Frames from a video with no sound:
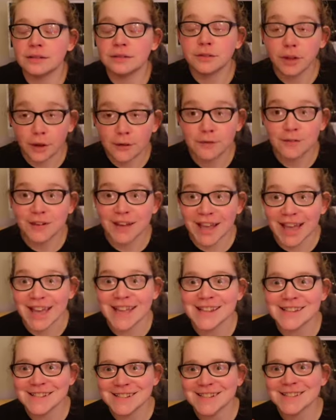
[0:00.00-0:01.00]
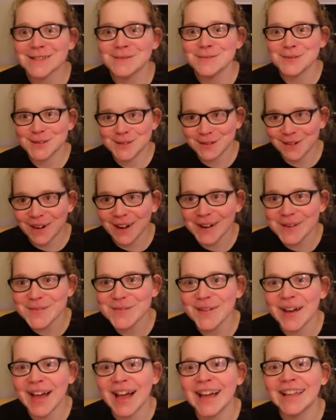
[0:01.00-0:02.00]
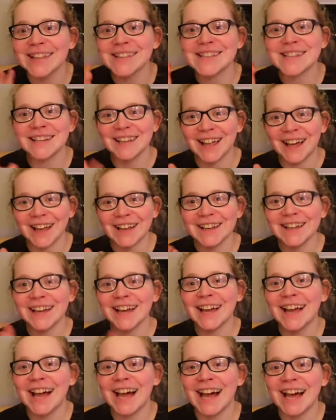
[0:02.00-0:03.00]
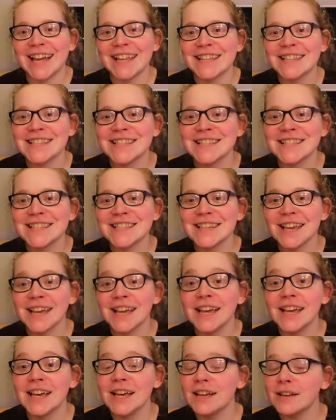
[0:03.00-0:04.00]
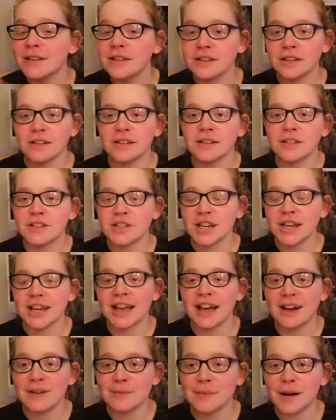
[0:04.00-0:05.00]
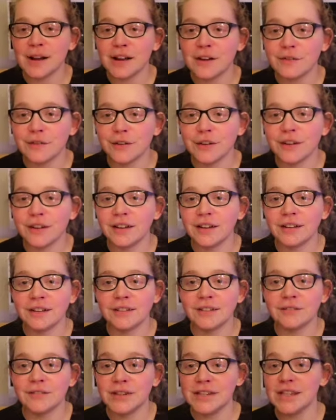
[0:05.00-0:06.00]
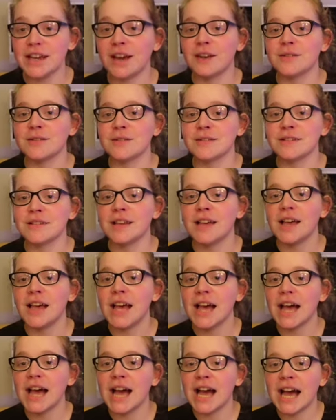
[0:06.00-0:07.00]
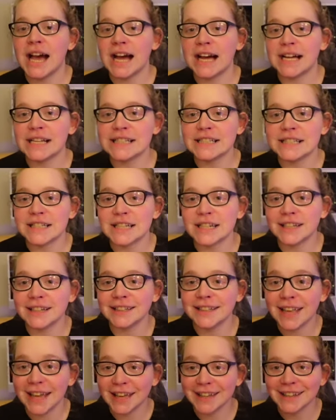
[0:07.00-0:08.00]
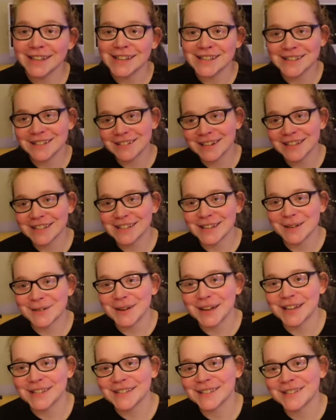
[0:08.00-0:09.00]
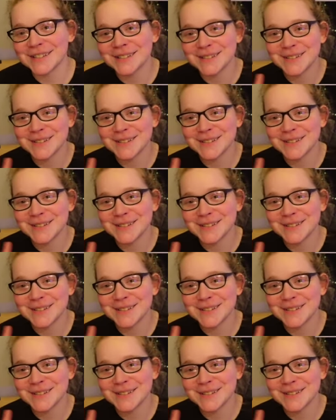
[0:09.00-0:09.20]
don't forget to subscribe and like, and check out my other videos. And until next time, guys.